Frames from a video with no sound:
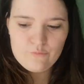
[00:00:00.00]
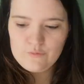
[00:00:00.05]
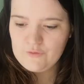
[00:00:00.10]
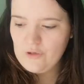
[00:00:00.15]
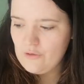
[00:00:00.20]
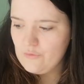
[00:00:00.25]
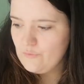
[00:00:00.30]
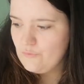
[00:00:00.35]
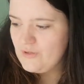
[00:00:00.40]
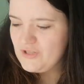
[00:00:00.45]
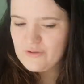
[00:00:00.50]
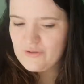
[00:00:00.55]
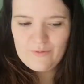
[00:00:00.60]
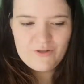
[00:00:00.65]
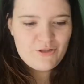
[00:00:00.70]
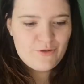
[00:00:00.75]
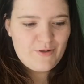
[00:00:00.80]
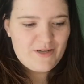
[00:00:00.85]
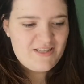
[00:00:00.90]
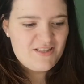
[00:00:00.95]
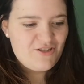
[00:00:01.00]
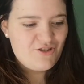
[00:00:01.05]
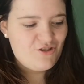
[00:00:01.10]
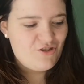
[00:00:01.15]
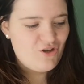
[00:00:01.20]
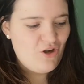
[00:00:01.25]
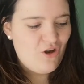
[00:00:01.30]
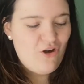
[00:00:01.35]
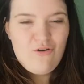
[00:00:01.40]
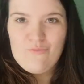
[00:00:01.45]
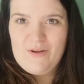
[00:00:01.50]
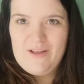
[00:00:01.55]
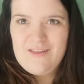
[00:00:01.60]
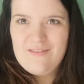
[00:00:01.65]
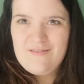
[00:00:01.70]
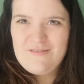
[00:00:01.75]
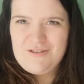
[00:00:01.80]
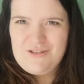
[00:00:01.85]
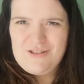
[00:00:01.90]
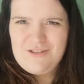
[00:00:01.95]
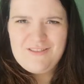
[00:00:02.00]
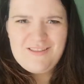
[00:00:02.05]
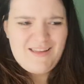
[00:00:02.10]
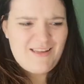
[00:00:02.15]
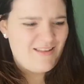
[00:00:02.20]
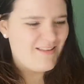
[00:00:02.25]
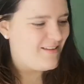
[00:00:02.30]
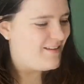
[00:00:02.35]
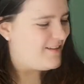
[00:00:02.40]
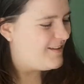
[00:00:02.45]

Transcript: So which one do I start with, do you think?